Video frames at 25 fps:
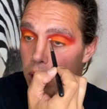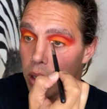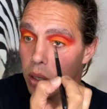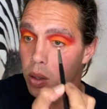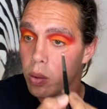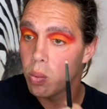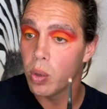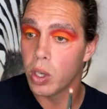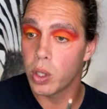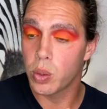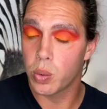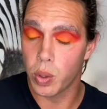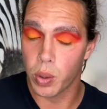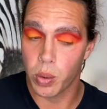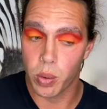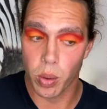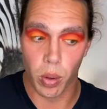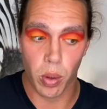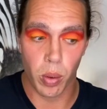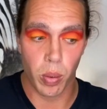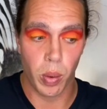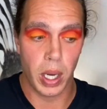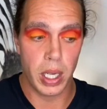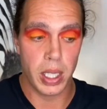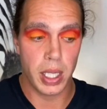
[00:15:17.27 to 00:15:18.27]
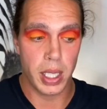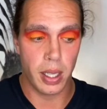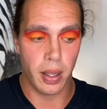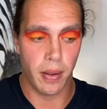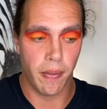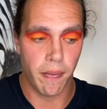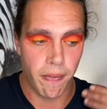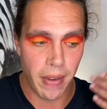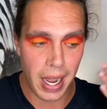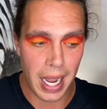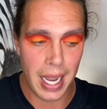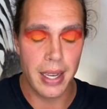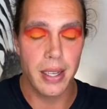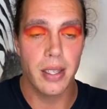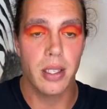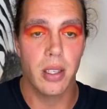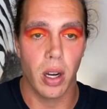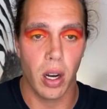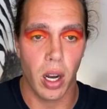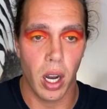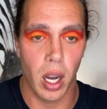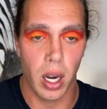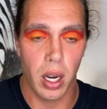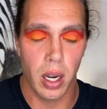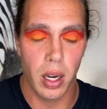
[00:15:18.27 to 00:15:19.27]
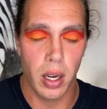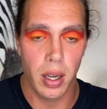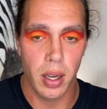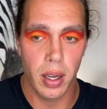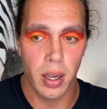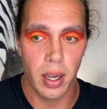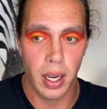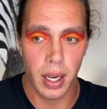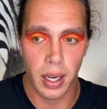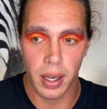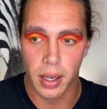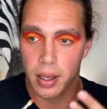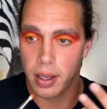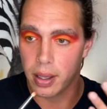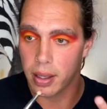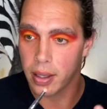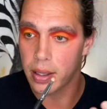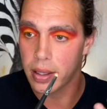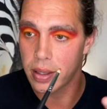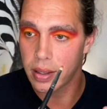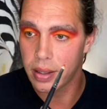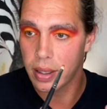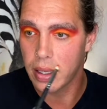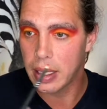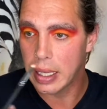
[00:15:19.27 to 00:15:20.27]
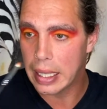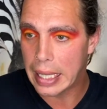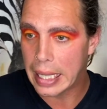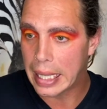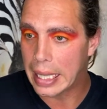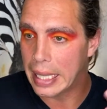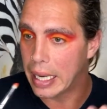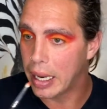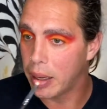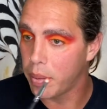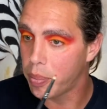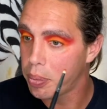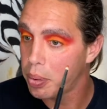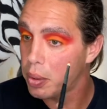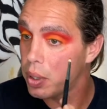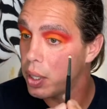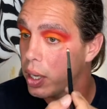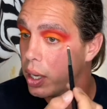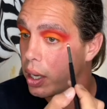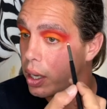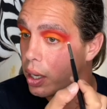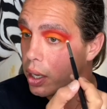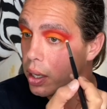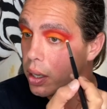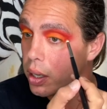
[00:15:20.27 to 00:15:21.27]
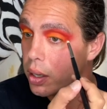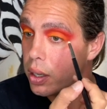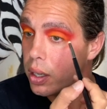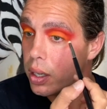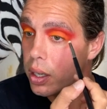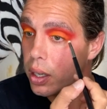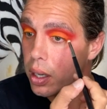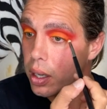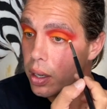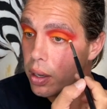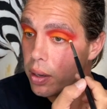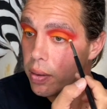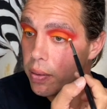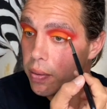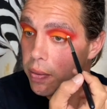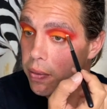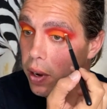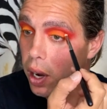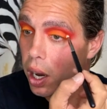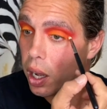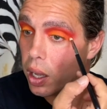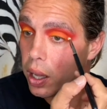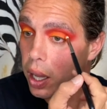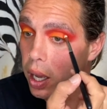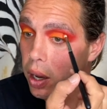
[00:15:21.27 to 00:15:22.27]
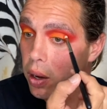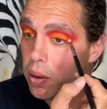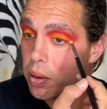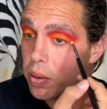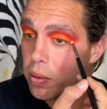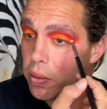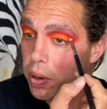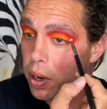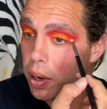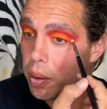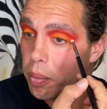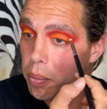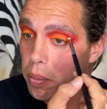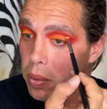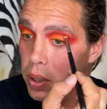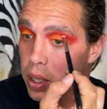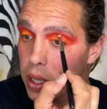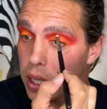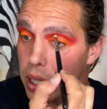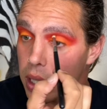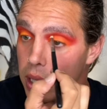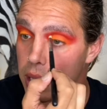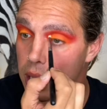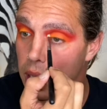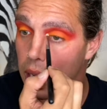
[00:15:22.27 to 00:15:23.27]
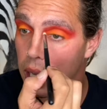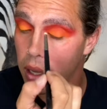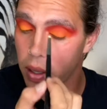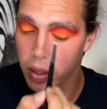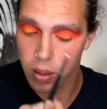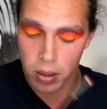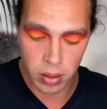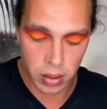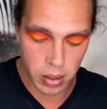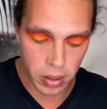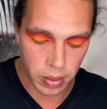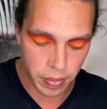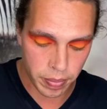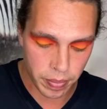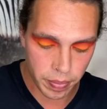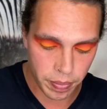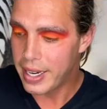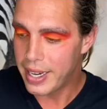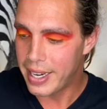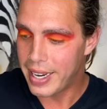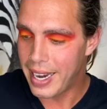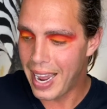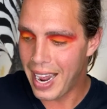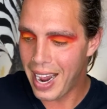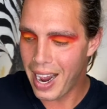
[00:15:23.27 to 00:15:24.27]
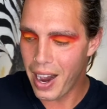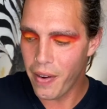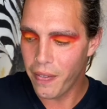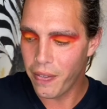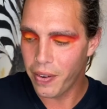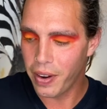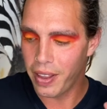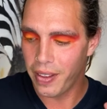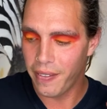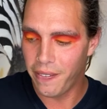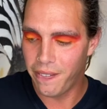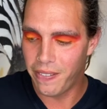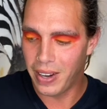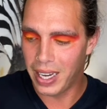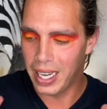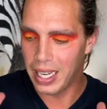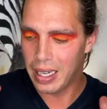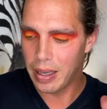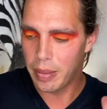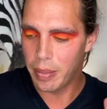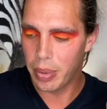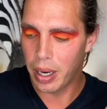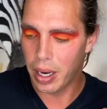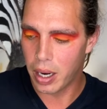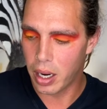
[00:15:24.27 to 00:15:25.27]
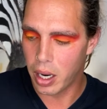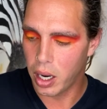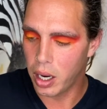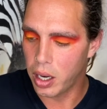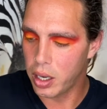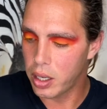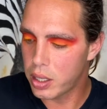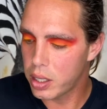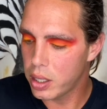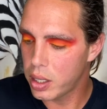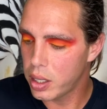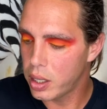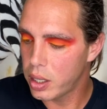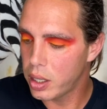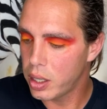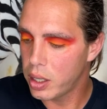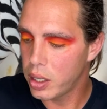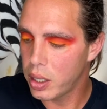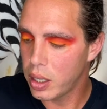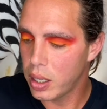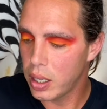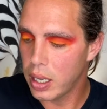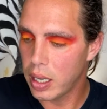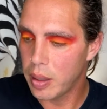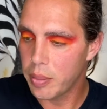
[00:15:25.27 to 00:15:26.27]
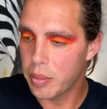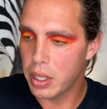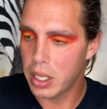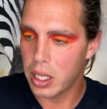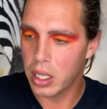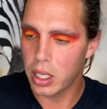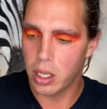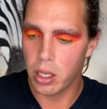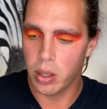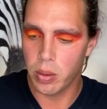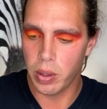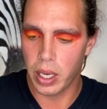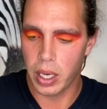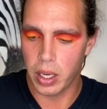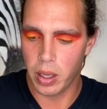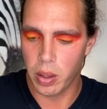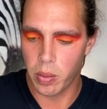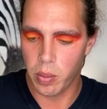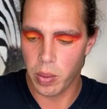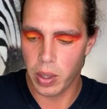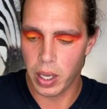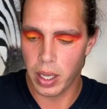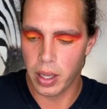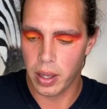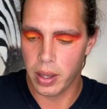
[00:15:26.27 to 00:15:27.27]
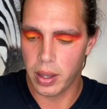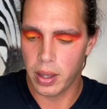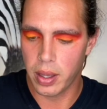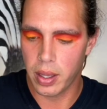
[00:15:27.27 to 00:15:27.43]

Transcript: once we throw the rest of the face on and clean up the fallout from these colors. Now for the fun part. I'm gonna go in with